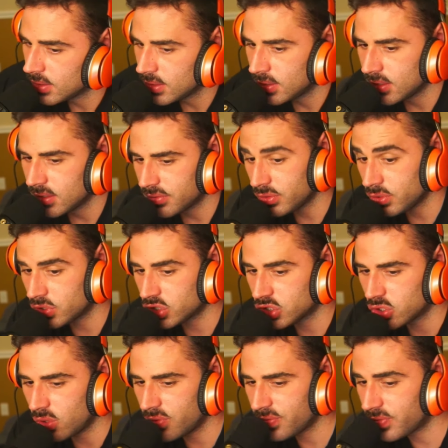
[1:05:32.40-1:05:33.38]
I feel
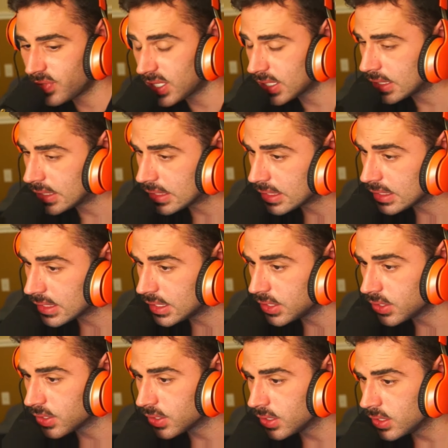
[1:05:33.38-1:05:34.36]
so fucking
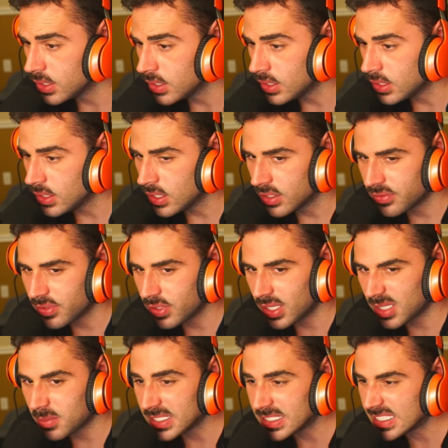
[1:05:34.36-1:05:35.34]
clear. I feel
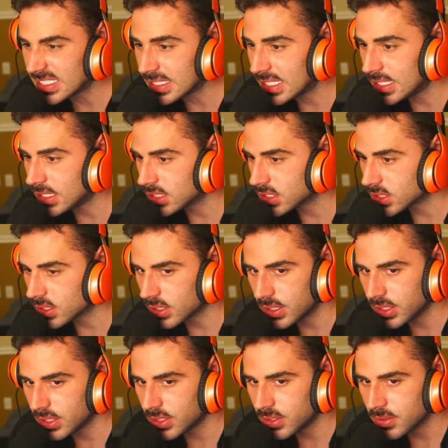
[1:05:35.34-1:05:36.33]
like my skin is
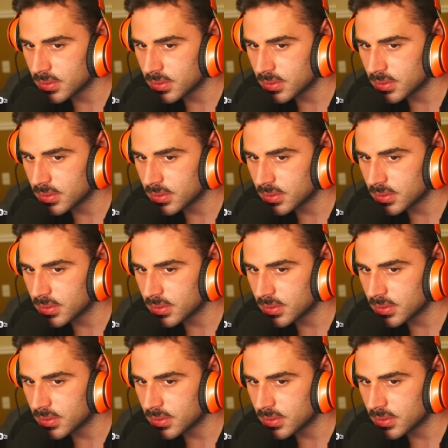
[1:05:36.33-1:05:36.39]
clear.